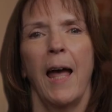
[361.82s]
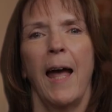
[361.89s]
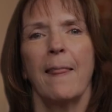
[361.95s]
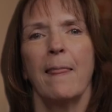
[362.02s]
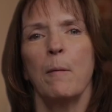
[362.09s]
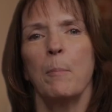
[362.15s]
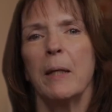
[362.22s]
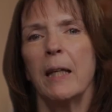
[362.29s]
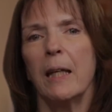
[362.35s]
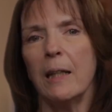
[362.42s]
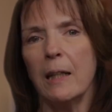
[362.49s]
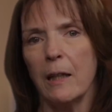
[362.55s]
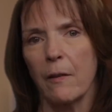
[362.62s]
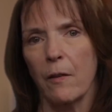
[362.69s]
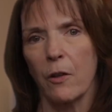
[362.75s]
At the
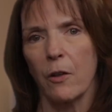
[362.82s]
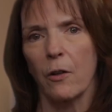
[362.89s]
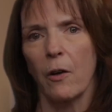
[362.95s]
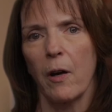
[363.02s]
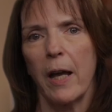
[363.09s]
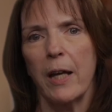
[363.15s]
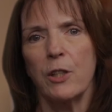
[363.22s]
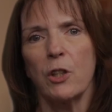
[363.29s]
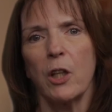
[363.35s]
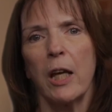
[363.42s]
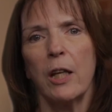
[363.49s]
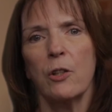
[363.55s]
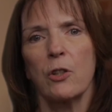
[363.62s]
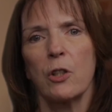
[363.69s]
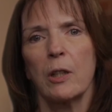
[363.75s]
beginning of the year,
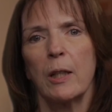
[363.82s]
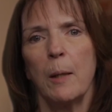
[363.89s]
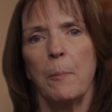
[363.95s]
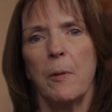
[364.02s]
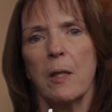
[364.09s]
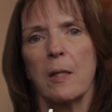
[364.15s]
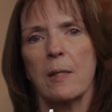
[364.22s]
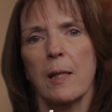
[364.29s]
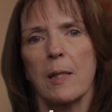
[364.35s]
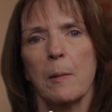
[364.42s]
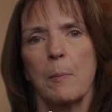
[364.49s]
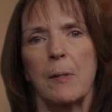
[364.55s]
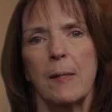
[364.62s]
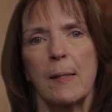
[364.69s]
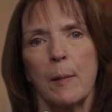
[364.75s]
educators should keep the
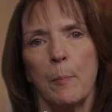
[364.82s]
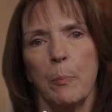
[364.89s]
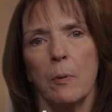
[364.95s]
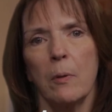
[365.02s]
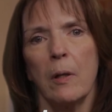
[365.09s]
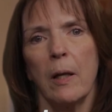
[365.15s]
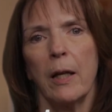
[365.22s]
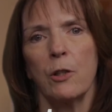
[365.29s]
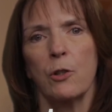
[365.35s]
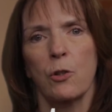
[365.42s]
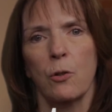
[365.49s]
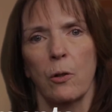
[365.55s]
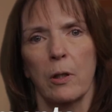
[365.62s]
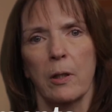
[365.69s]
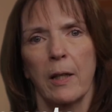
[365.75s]
assessment simple and
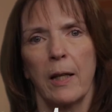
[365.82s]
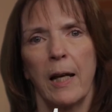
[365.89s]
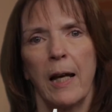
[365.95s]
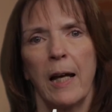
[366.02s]
short.